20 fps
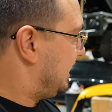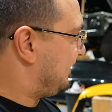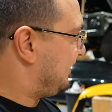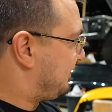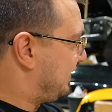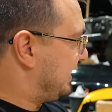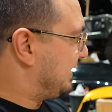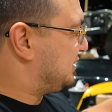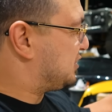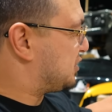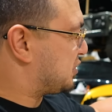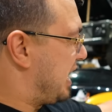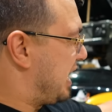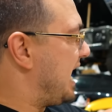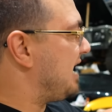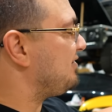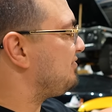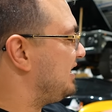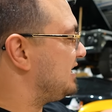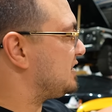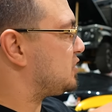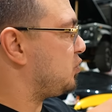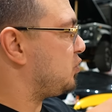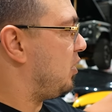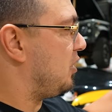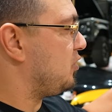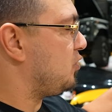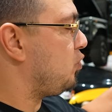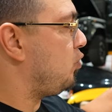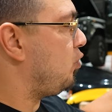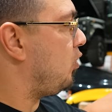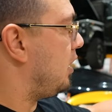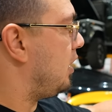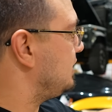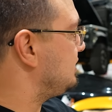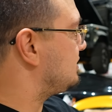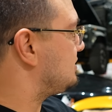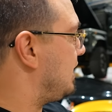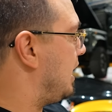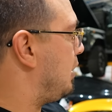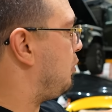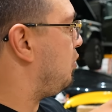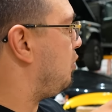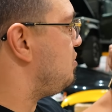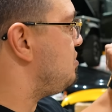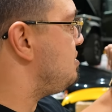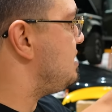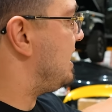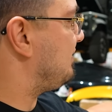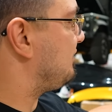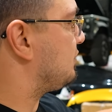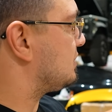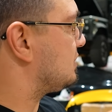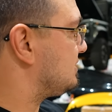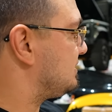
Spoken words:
If I drive this one once, I will never